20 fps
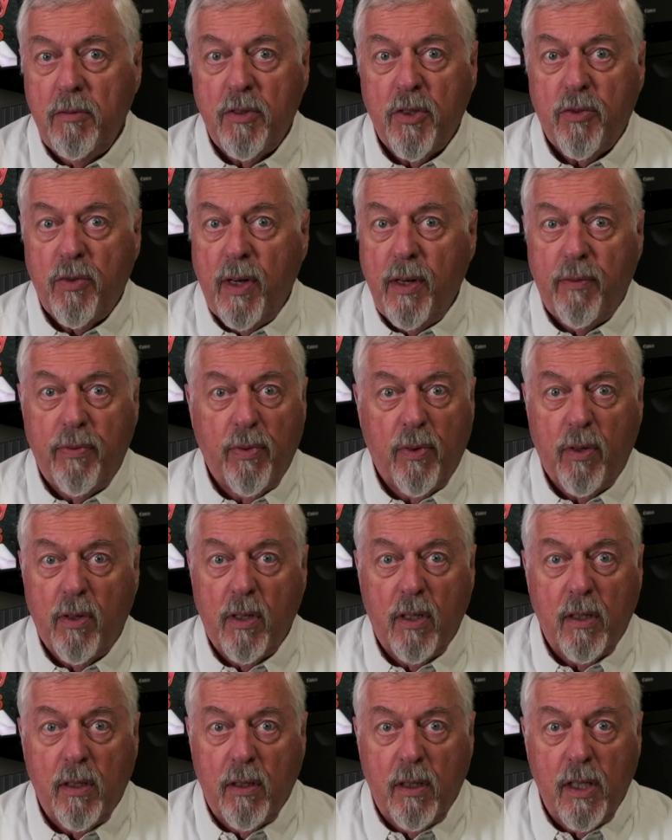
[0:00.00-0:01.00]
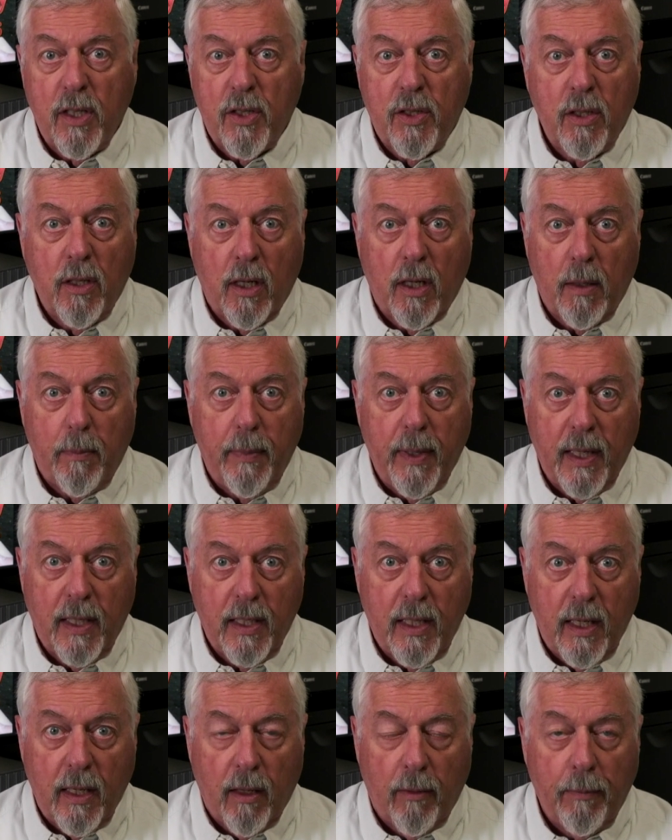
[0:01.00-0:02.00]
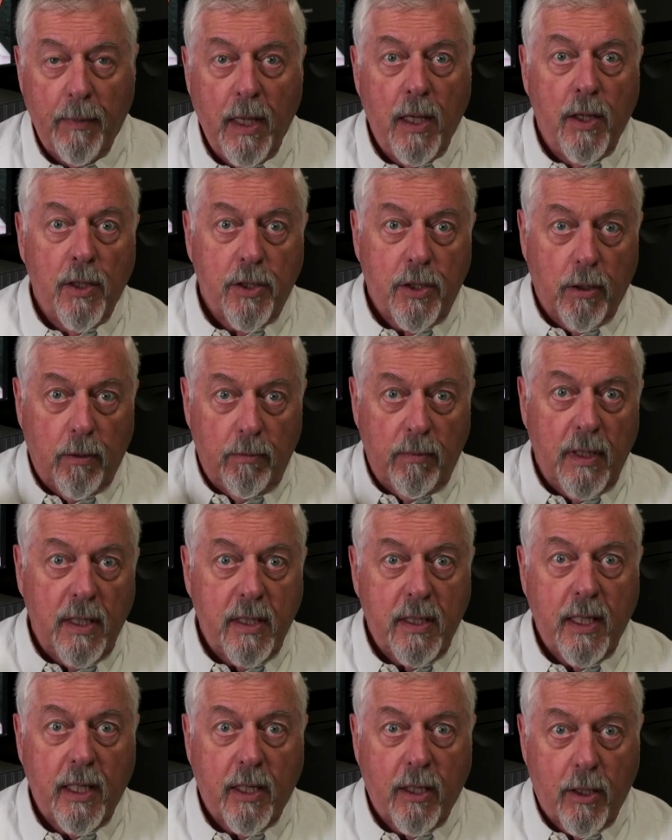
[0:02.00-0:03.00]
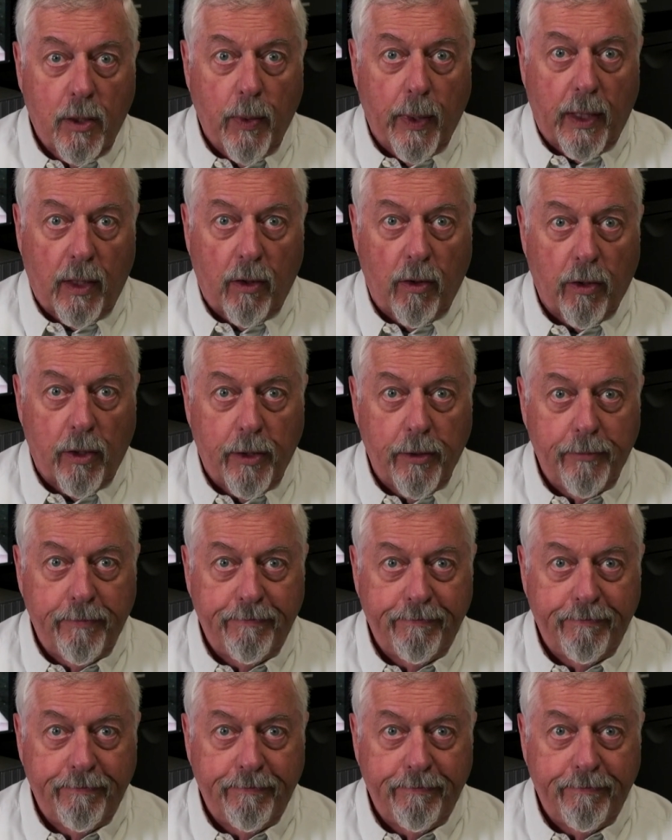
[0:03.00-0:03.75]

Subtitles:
straightforward and it's not a big deal. So let's take a quick look.